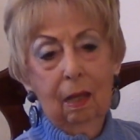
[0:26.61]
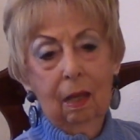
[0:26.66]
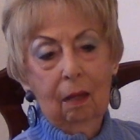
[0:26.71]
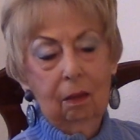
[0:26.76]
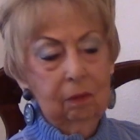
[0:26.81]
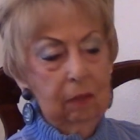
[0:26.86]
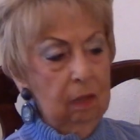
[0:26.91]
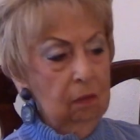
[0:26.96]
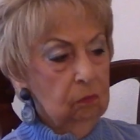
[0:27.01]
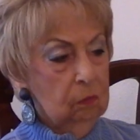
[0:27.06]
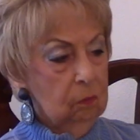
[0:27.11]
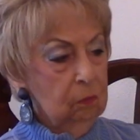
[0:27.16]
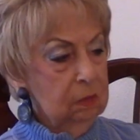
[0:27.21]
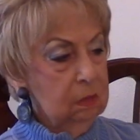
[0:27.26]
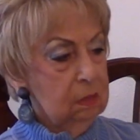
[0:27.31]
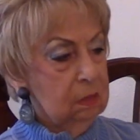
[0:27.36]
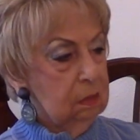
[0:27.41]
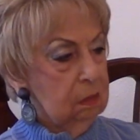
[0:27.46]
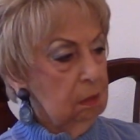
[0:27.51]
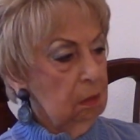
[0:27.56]
Never
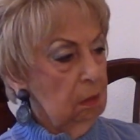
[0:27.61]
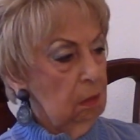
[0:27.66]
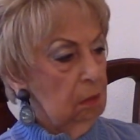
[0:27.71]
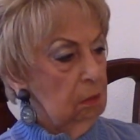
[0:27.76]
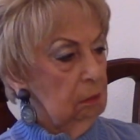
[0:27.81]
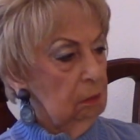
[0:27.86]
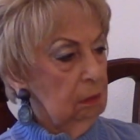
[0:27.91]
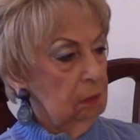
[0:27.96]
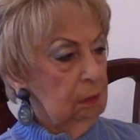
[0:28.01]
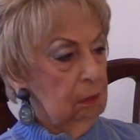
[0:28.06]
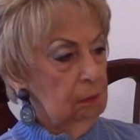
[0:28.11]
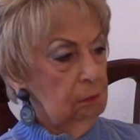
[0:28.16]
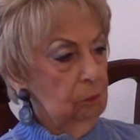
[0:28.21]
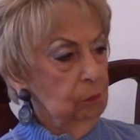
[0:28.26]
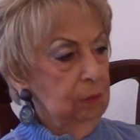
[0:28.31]
was called,